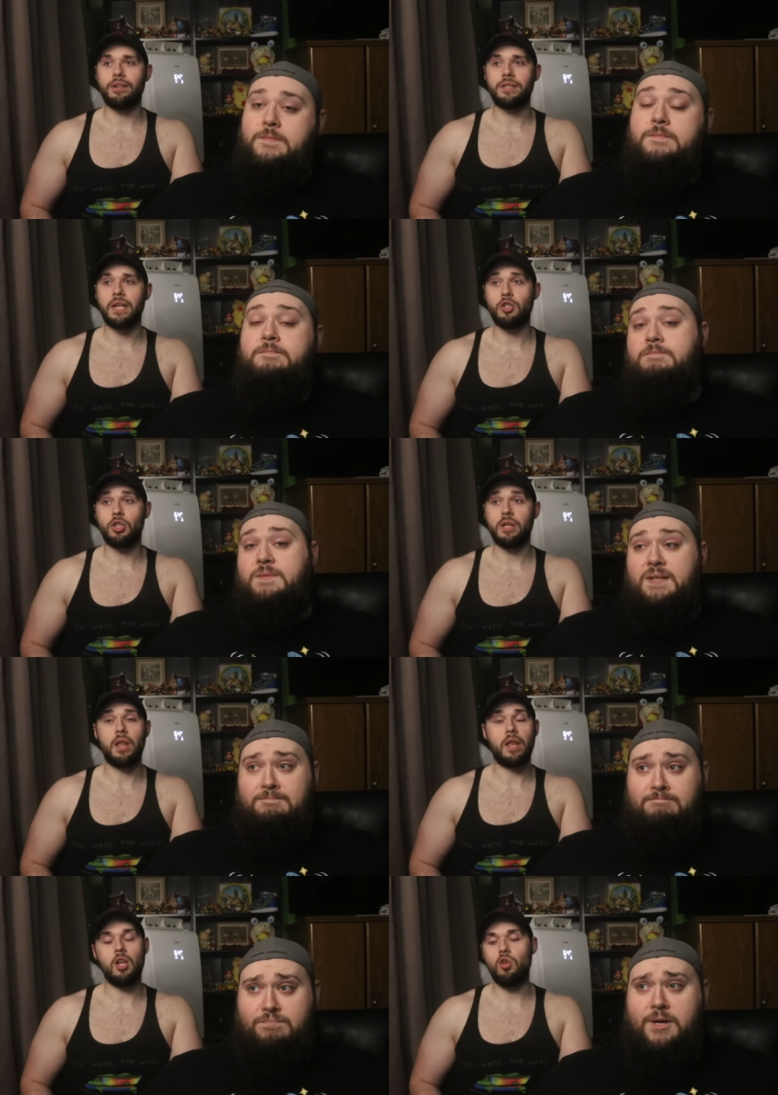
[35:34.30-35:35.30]
Speaker 1: essentially. Like,
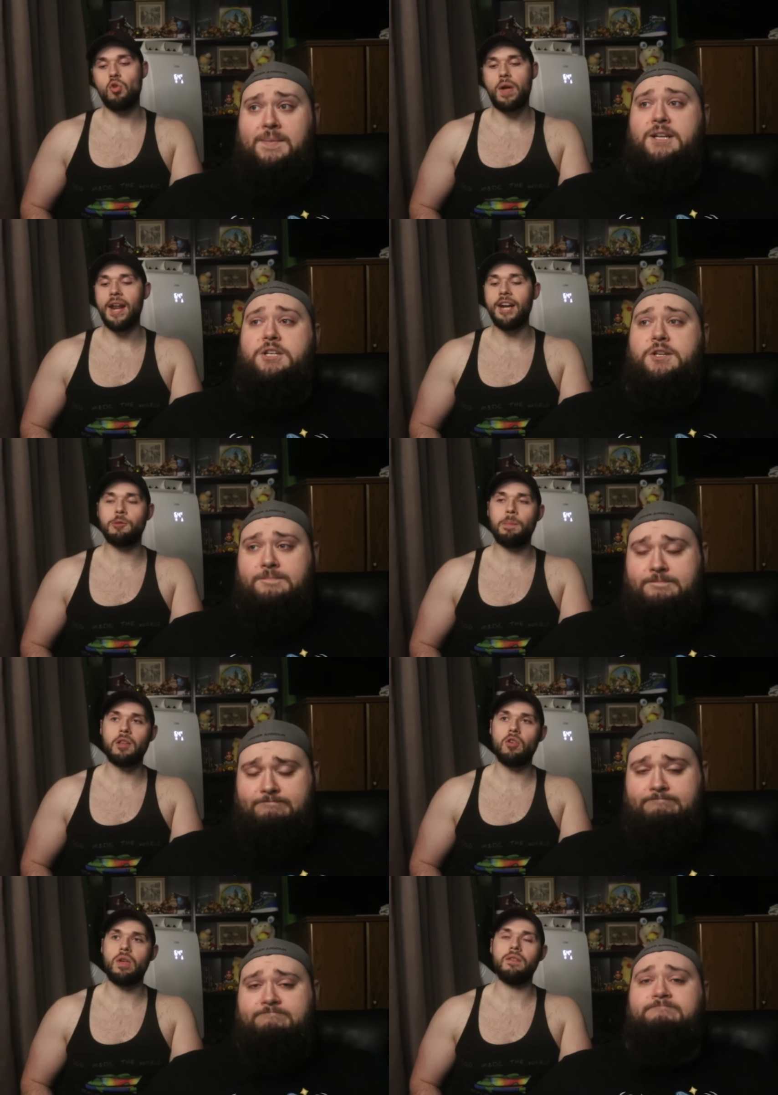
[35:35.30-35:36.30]
Pretty you, much. You can't expect you.
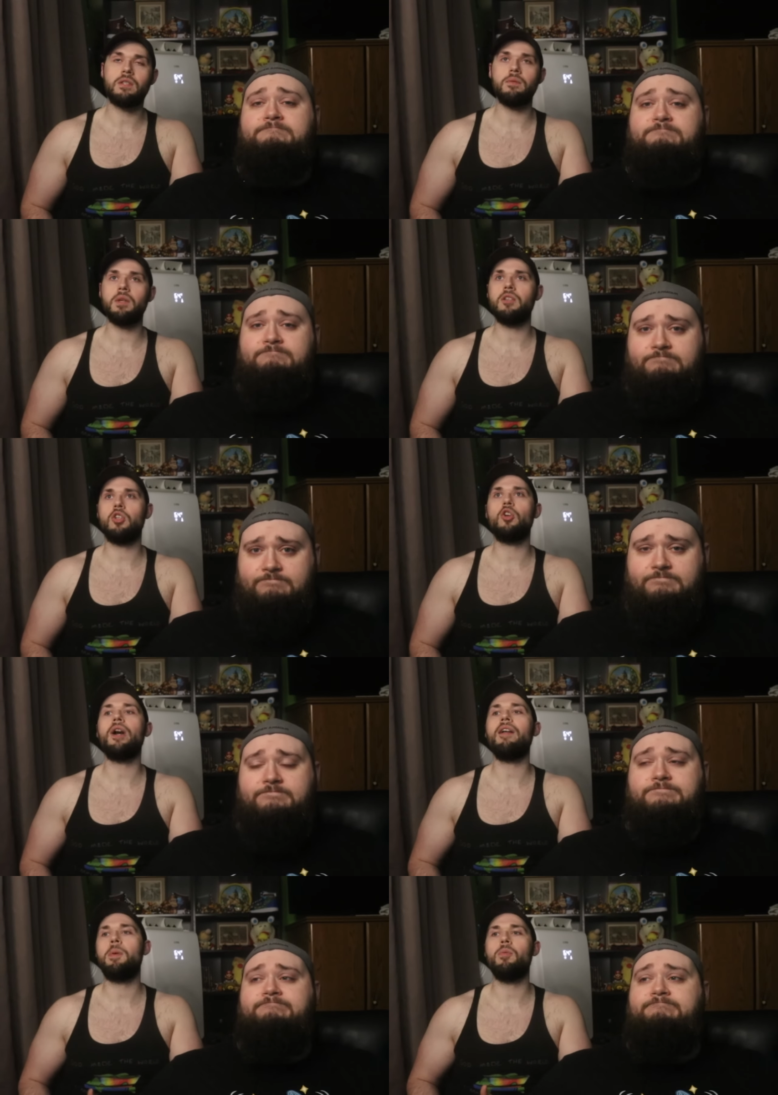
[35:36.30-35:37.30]
Sometimes you're gonna
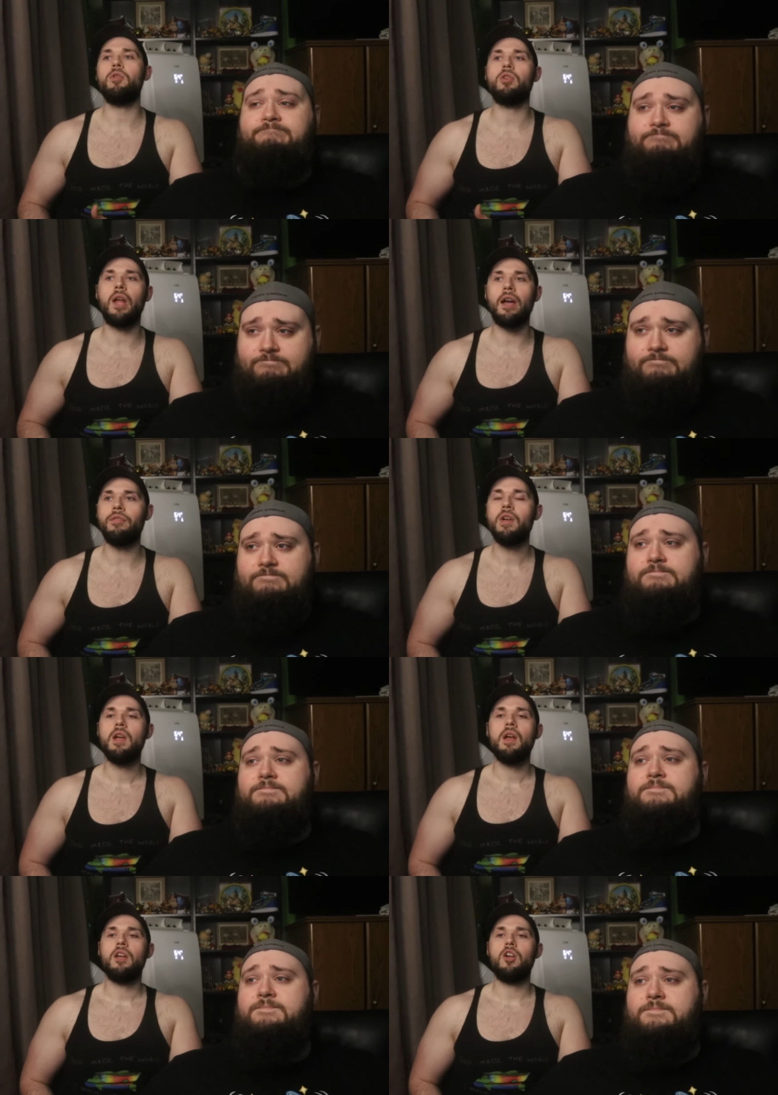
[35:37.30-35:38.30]
have people in your life
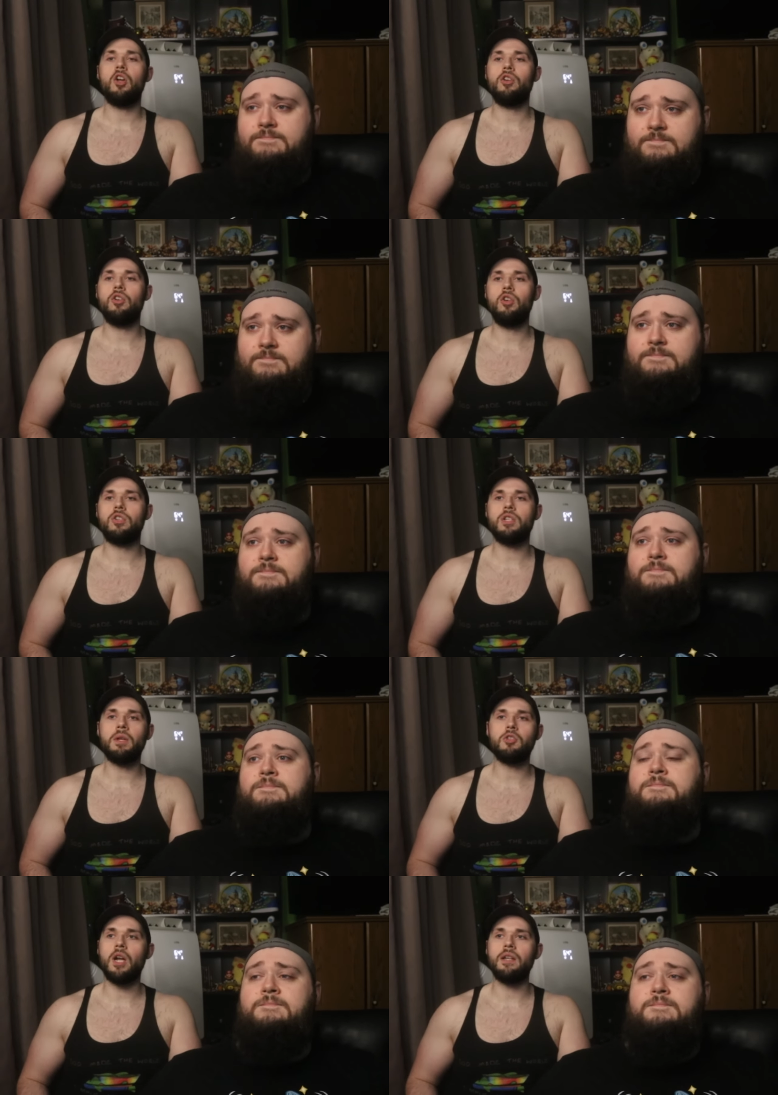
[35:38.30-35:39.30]
you know, you, sometimes
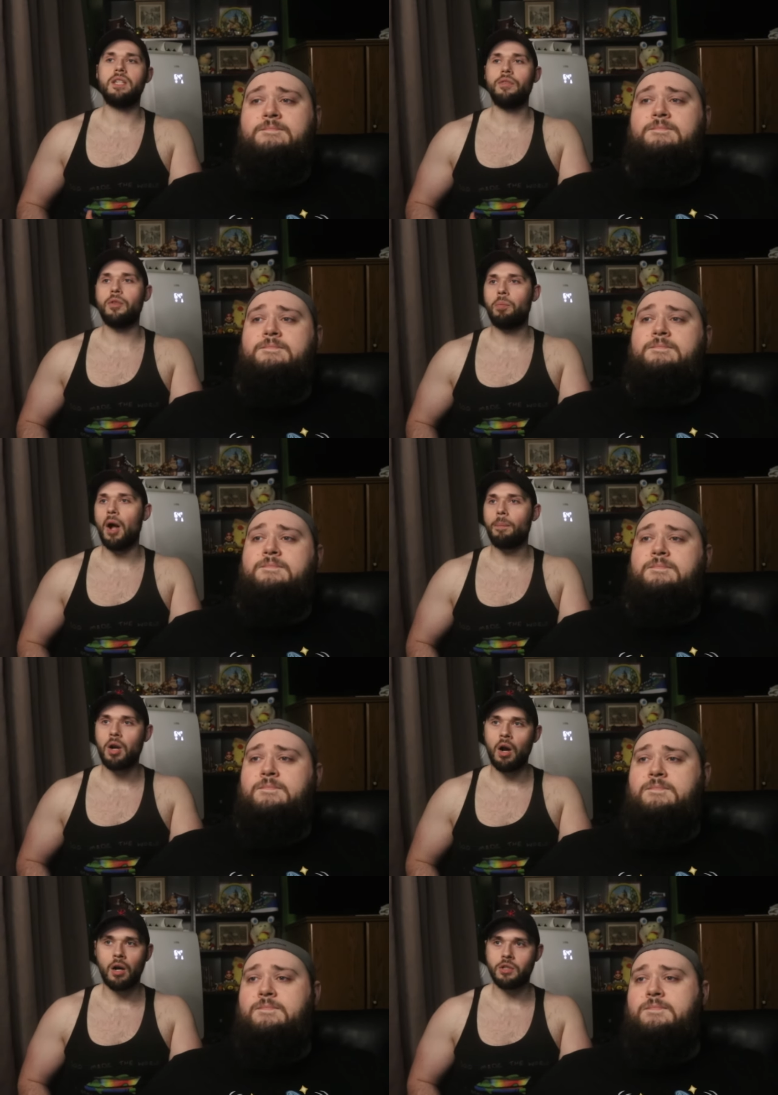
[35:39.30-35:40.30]
you're not dealt the proper
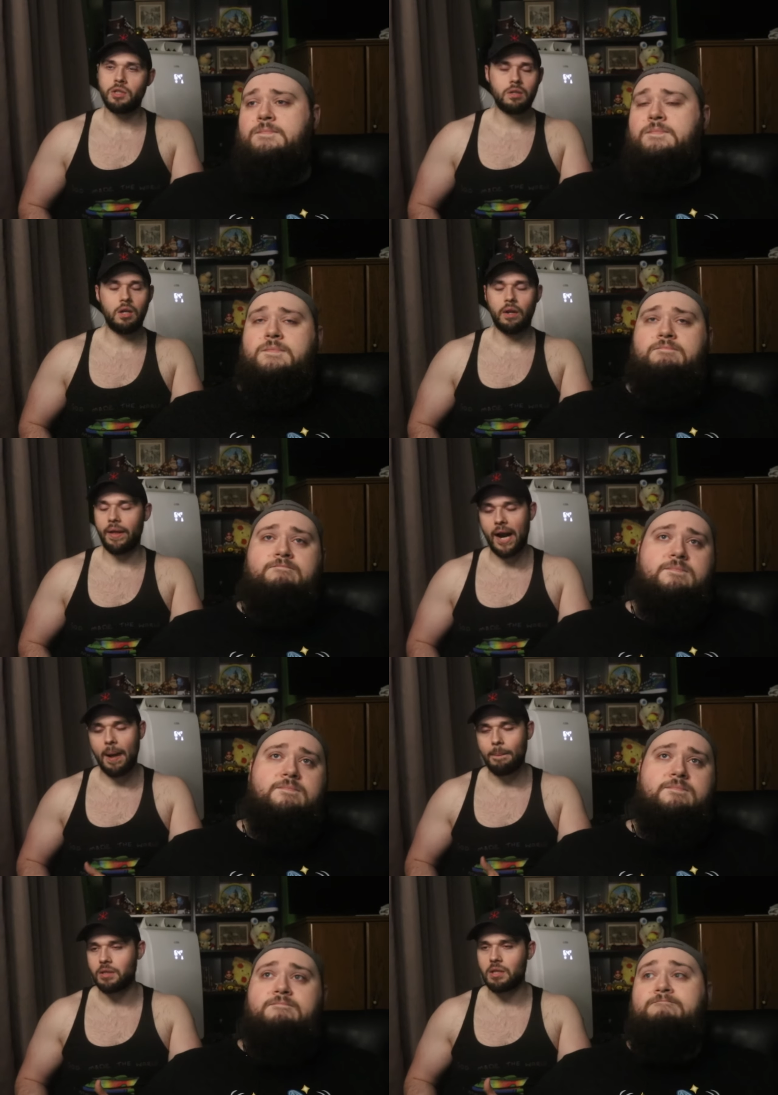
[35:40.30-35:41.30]
cards. You know, it
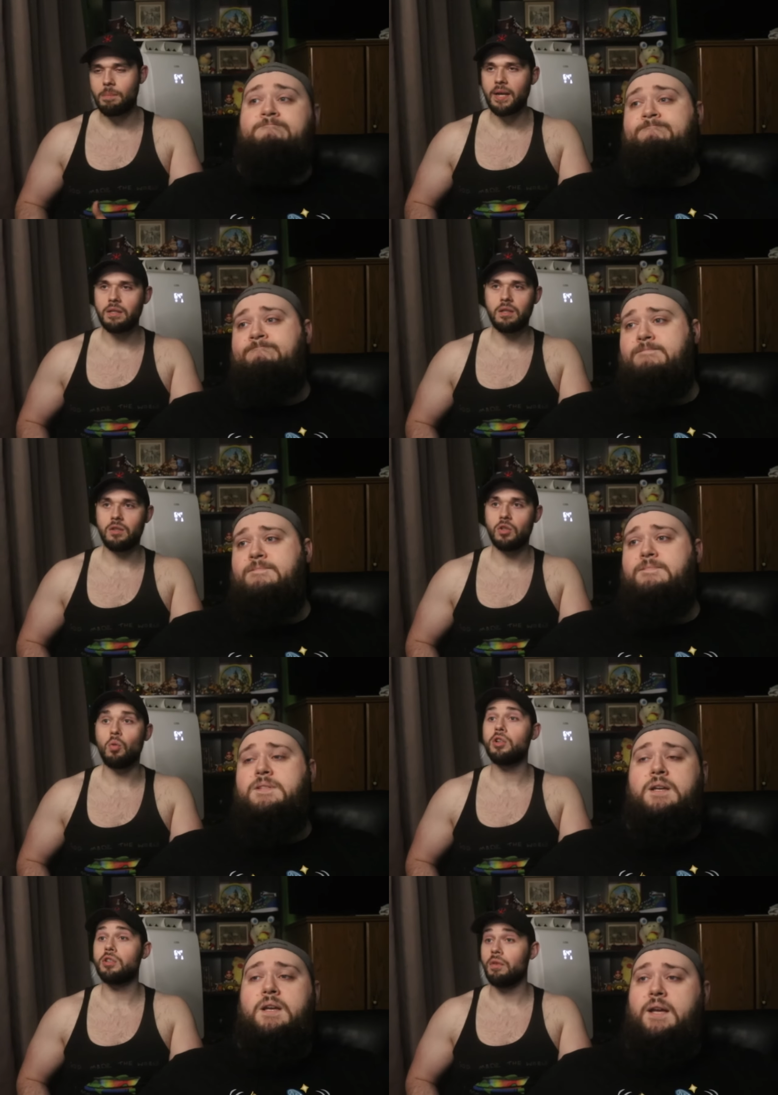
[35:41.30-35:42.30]
happens to the best, to the
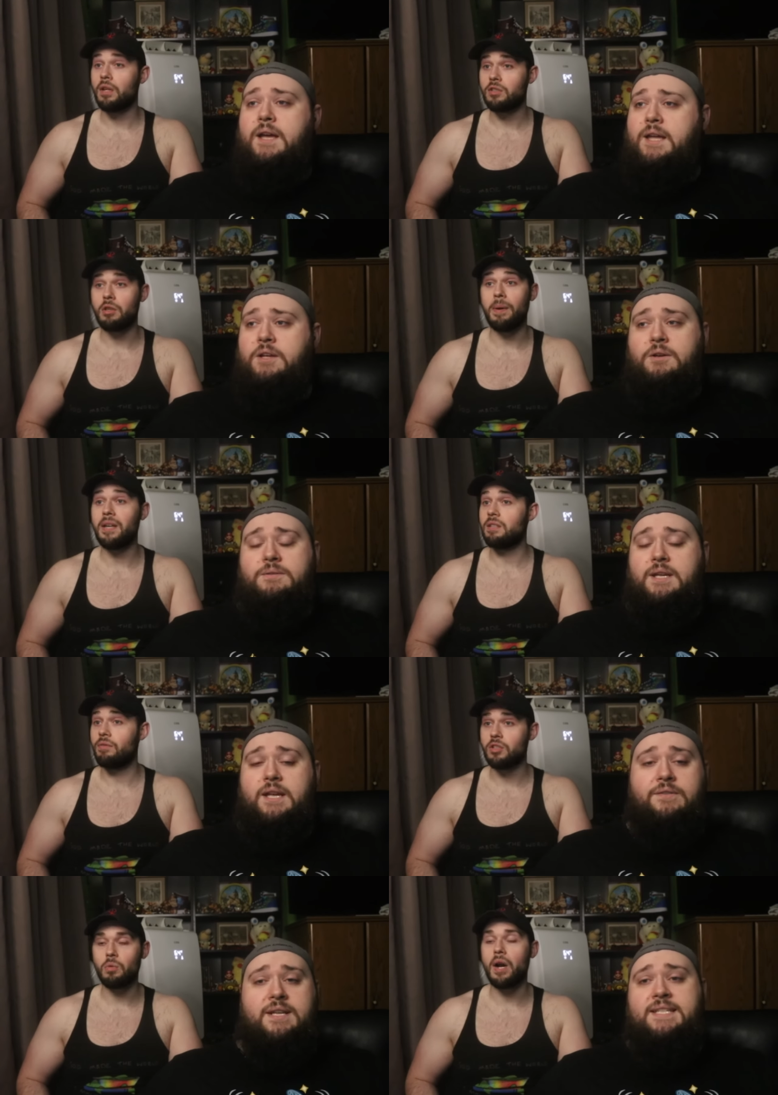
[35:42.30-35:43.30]
worst of us. You know, us,
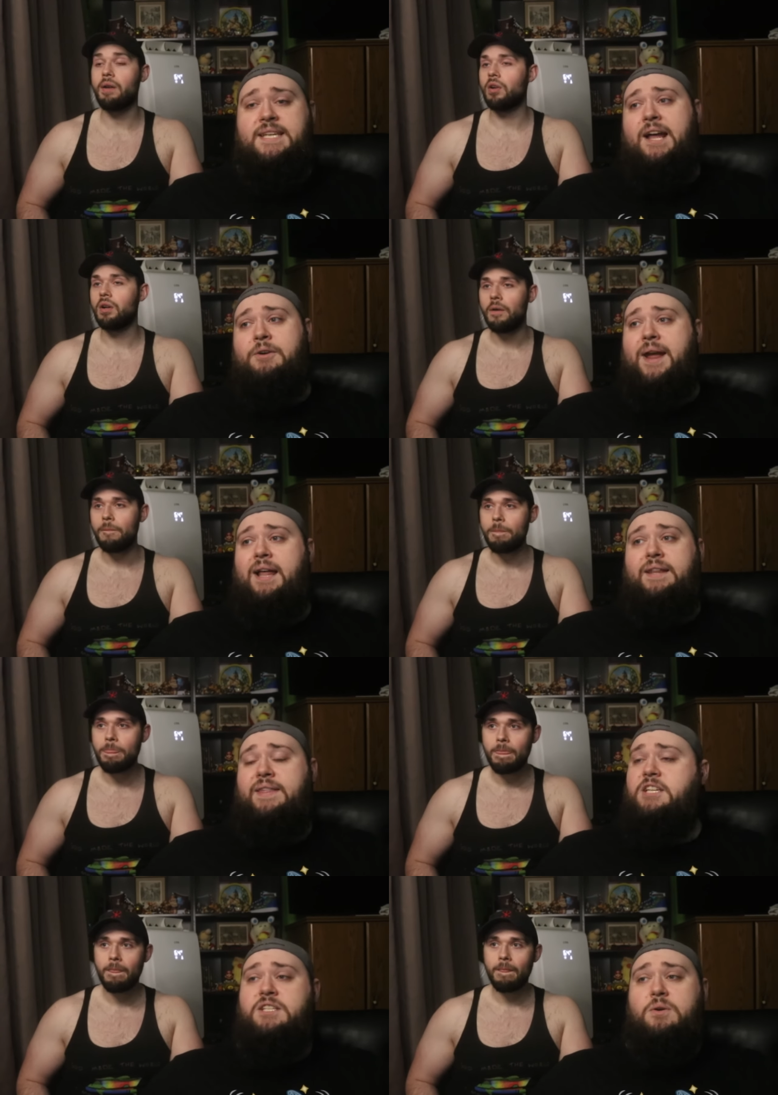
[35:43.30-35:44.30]
even a sad reality, they
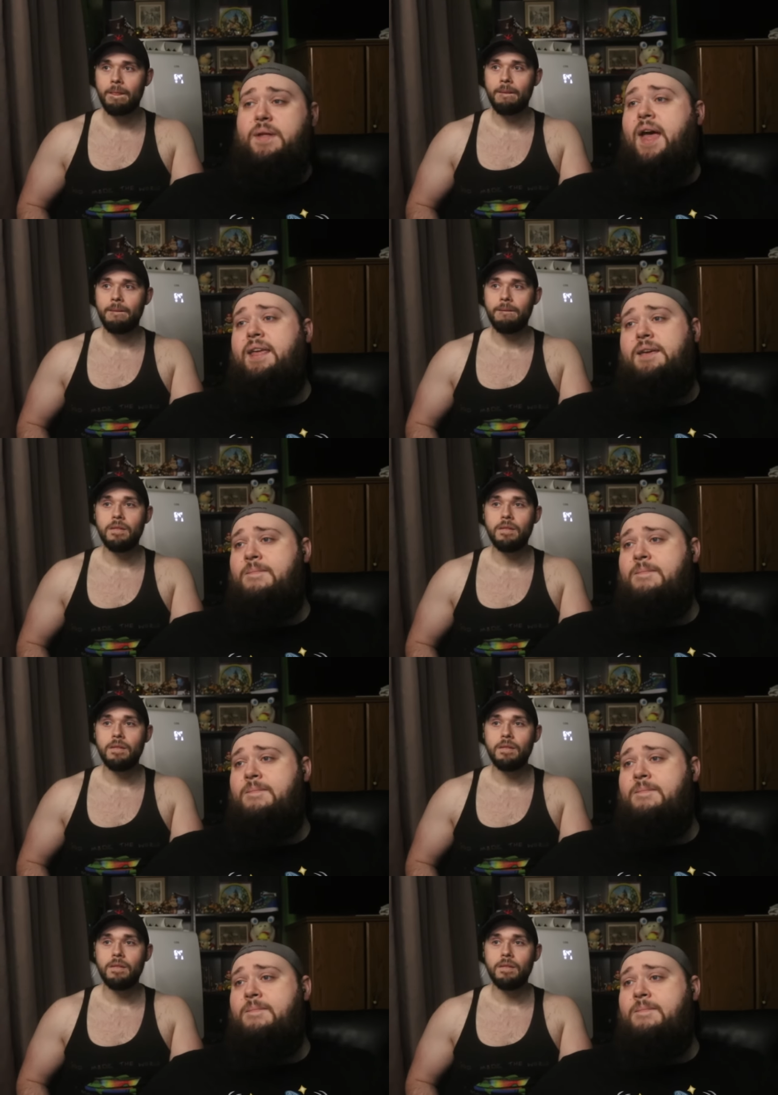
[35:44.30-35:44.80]
just don't get it.